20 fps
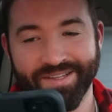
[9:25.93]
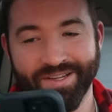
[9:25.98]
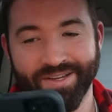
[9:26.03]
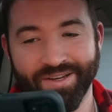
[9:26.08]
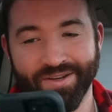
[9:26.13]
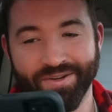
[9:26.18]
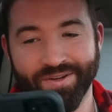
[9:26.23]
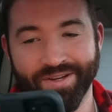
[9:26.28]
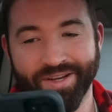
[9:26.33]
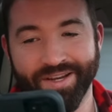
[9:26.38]

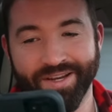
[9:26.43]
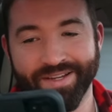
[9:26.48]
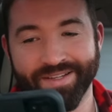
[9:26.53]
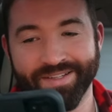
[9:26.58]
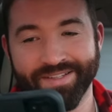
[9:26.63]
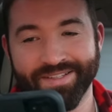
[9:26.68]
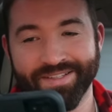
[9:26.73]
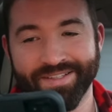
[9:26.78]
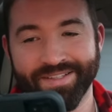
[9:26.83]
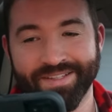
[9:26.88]
Okay.
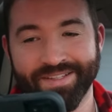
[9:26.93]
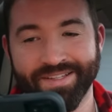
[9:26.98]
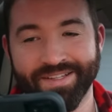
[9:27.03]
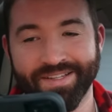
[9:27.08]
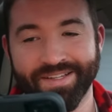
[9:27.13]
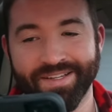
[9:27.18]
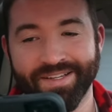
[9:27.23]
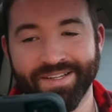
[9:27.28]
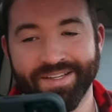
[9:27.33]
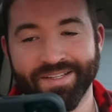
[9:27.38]

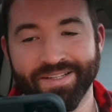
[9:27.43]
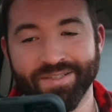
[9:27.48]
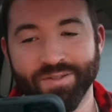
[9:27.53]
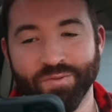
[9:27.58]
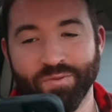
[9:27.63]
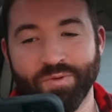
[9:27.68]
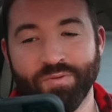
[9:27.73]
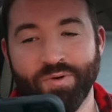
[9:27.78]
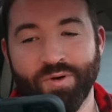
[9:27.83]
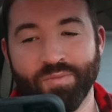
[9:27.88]
So
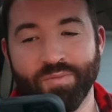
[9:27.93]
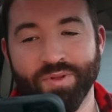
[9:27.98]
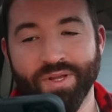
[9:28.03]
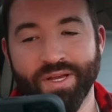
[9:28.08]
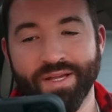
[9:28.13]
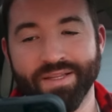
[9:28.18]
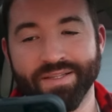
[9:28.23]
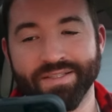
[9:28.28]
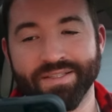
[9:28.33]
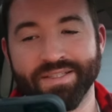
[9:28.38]
we won't
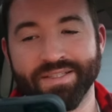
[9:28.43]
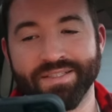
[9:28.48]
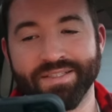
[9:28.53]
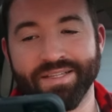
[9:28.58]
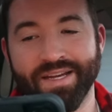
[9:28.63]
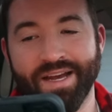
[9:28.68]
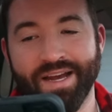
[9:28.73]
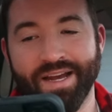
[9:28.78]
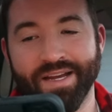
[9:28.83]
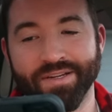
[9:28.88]
play this
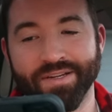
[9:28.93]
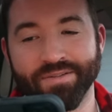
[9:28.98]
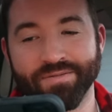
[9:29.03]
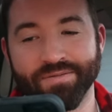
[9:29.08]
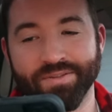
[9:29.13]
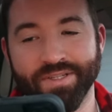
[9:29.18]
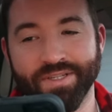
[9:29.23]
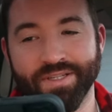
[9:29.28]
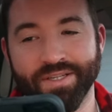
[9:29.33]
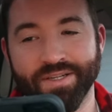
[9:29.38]
entire
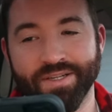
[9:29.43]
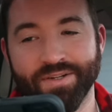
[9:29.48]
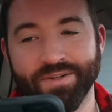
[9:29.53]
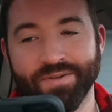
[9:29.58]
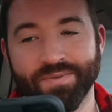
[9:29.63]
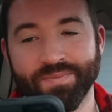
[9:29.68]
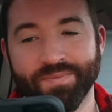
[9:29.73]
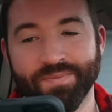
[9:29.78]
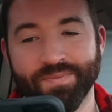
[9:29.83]
video.